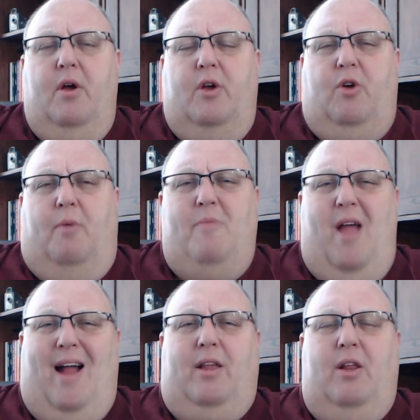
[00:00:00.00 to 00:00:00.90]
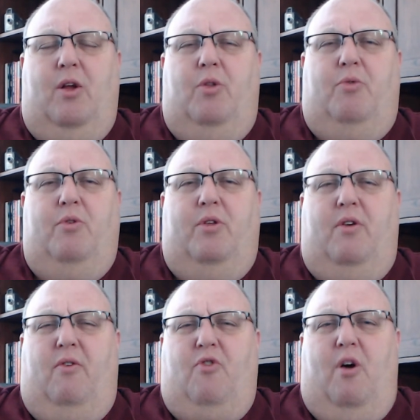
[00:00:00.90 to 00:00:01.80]
So I'm not going to go through
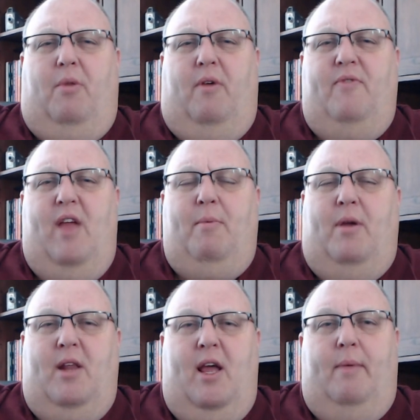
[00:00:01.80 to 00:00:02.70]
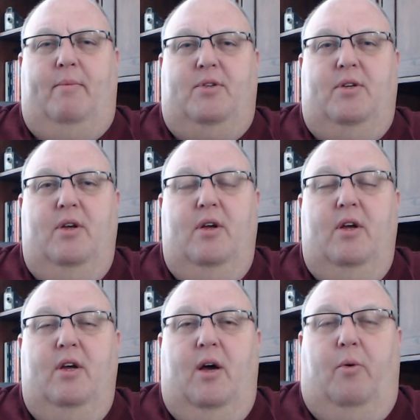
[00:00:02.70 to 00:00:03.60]
the trouble of naming names.
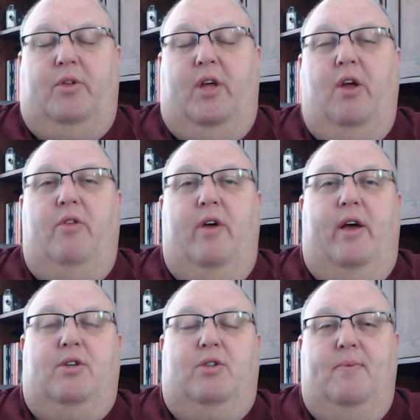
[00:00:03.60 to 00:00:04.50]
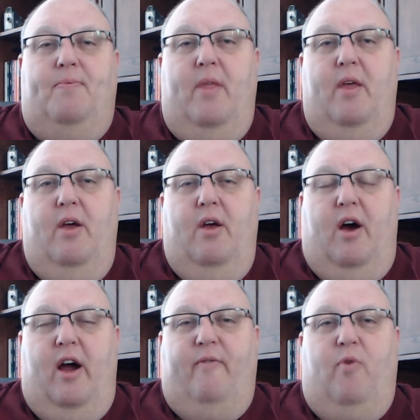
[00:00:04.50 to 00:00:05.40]
I will tell you this.
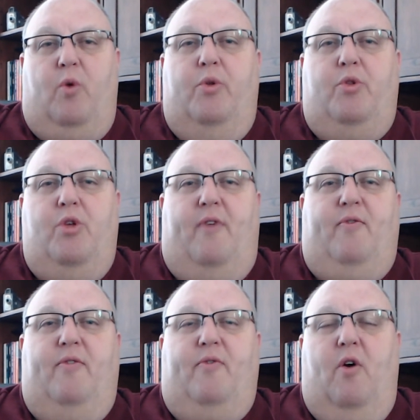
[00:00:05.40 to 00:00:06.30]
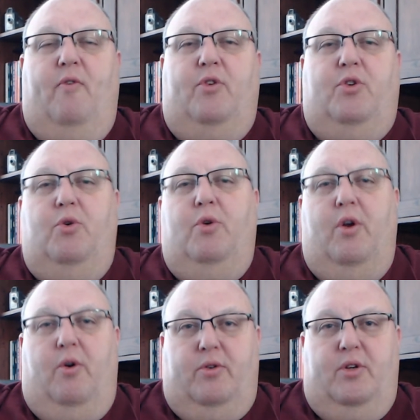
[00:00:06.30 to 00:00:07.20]
I have worked with Jeffrey for over 2
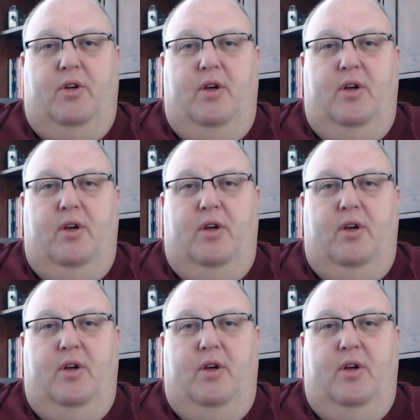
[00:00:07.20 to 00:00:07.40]
years.